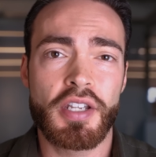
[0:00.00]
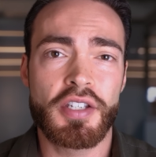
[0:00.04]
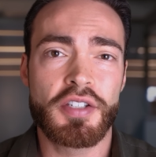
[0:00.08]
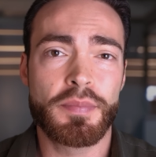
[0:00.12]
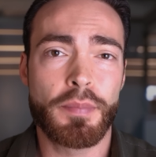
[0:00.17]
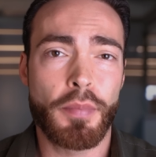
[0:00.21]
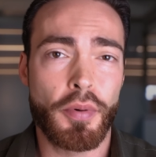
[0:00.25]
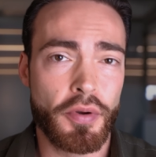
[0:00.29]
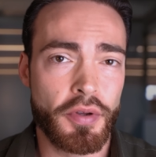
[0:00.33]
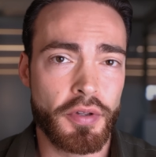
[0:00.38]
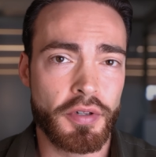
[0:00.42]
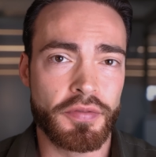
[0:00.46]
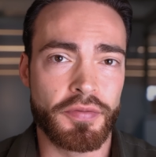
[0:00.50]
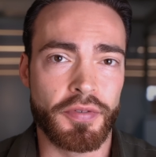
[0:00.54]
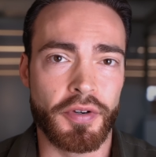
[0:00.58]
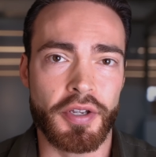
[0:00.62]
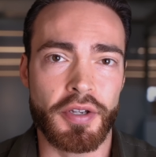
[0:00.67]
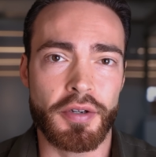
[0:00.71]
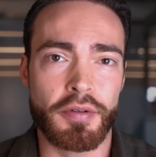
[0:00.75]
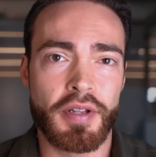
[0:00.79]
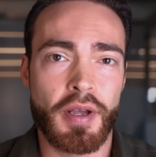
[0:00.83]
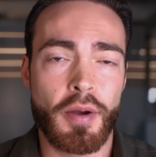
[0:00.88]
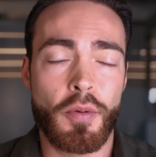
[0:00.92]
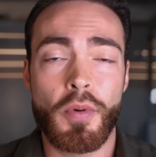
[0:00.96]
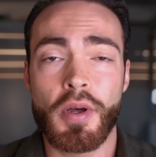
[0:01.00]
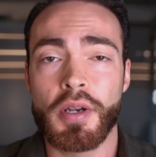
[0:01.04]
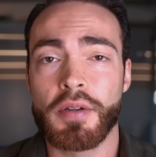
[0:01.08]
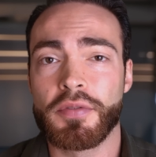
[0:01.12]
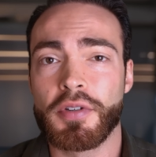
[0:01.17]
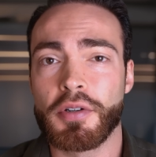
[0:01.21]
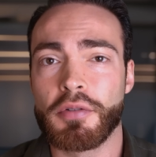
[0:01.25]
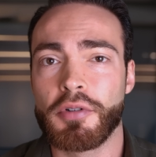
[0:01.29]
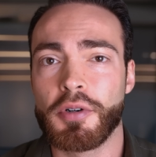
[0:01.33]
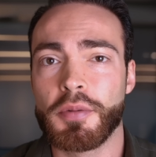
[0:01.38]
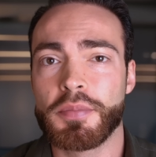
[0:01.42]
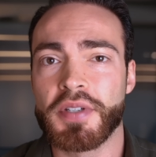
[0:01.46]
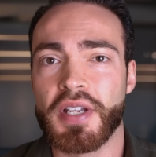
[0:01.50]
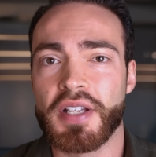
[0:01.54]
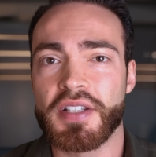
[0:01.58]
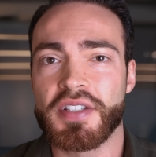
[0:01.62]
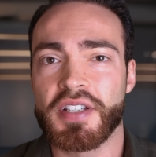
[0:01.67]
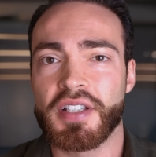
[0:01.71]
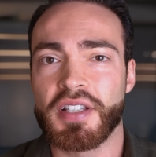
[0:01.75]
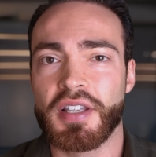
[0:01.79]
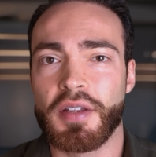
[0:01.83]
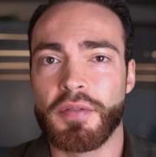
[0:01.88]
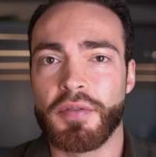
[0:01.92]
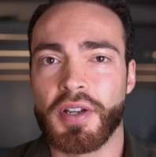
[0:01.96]
spoiled for you that one of the groups had
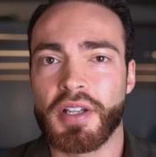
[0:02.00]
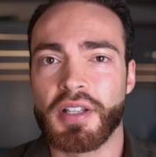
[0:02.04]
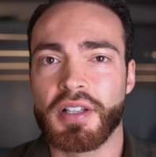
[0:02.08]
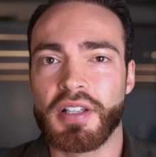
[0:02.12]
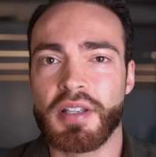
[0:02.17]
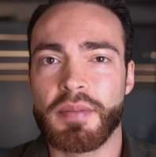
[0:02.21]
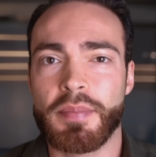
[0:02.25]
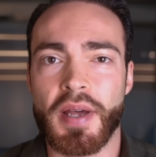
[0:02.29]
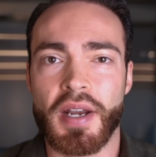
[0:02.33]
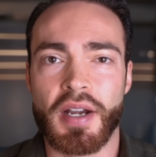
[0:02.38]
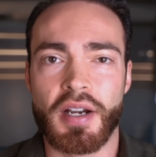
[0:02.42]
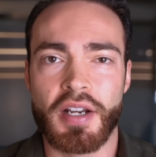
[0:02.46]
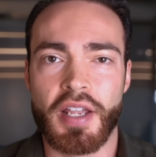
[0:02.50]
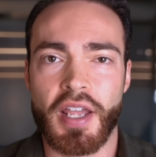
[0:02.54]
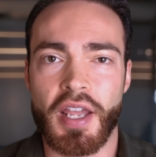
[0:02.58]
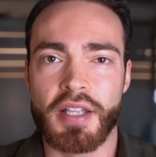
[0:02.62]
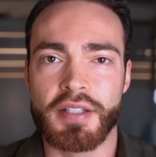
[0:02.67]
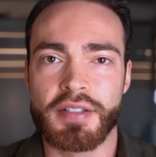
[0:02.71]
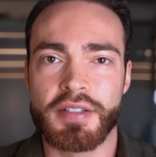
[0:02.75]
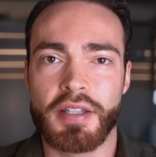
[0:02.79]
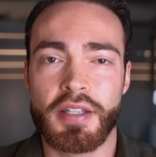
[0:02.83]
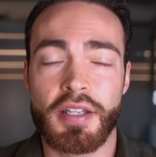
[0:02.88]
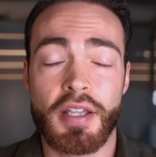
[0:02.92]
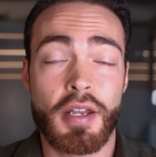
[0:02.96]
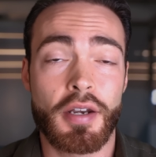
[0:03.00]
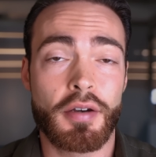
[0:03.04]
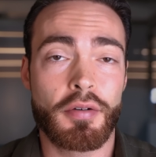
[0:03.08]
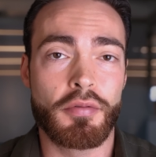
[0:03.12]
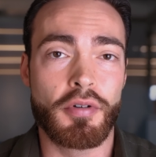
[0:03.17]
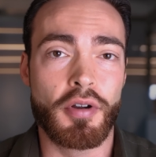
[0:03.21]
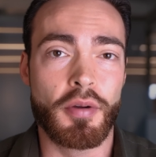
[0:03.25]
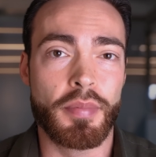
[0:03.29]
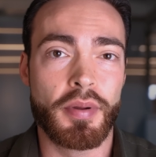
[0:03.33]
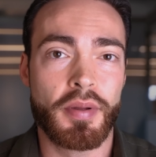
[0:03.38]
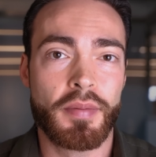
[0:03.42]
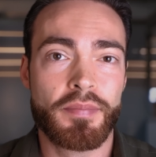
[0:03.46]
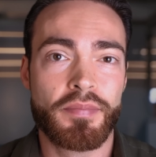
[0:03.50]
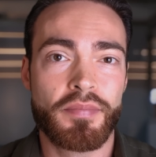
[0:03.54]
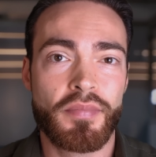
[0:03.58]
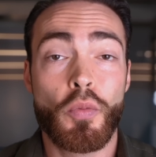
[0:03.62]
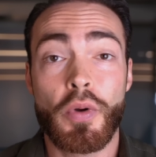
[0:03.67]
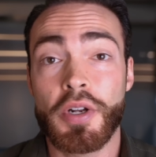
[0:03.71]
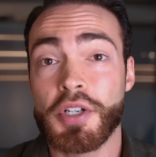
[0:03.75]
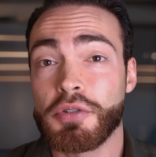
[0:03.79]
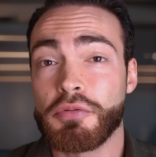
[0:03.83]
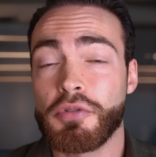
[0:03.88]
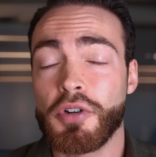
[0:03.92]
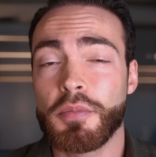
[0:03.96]
significantly better gains than the other group.
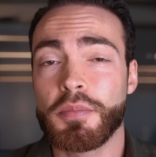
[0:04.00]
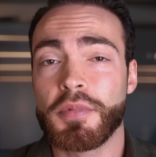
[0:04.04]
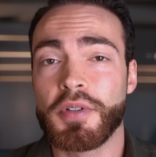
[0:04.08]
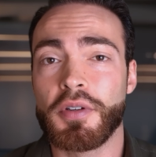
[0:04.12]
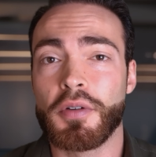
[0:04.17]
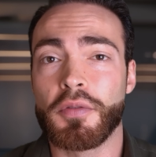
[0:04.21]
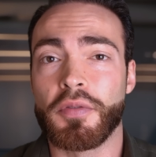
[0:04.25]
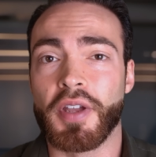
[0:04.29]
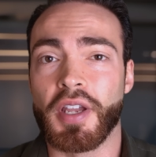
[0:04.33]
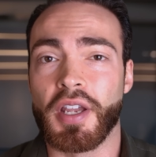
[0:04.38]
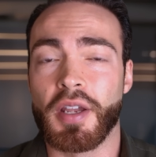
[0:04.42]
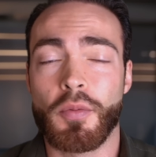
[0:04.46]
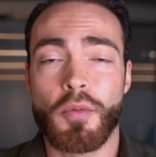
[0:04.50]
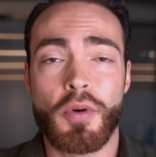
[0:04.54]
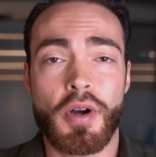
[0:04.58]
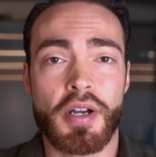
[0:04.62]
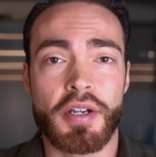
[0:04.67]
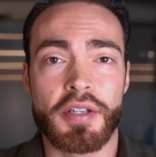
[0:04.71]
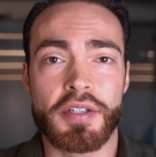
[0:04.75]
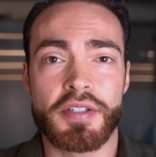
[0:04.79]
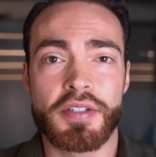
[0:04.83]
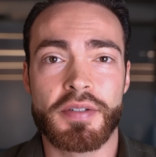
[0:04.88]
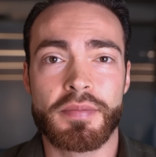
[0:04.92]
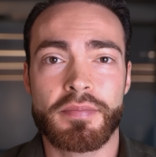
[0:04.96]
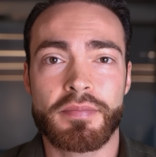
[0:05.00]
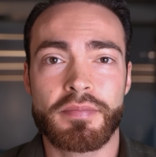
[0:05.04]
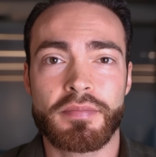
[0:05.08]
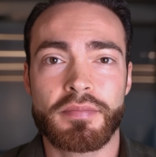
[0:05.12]
Which group do you think it was?